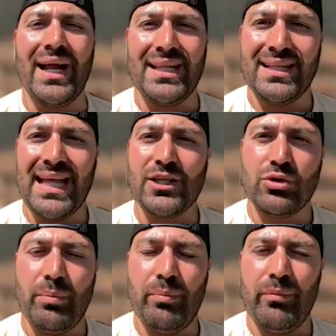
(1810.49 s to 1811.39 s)
I think that's
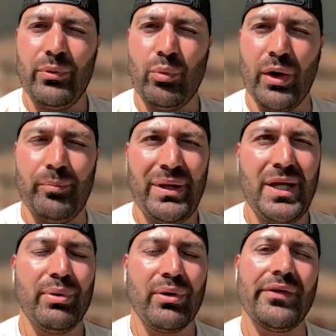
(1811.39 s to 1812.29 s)
what
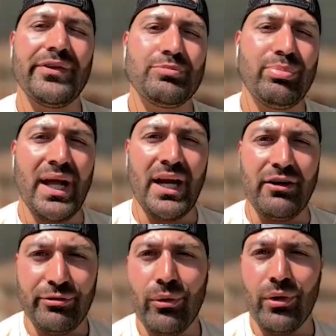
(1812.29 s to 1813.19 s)
people are on this
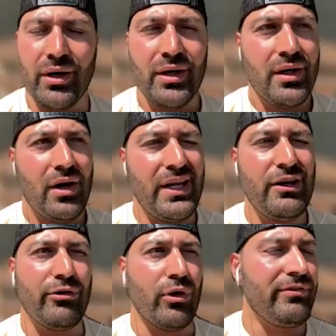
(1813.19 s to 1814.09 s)
planet for, are
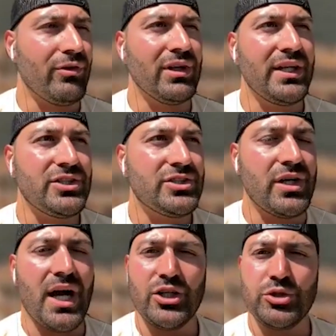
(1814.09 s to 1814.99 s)
here for. If you're religious or
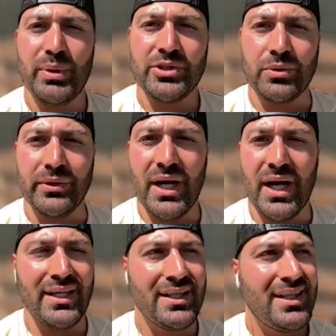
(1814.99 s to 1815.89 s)
not, you're spiritual or
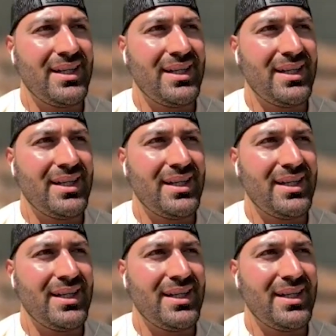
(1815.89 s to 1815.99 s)
not.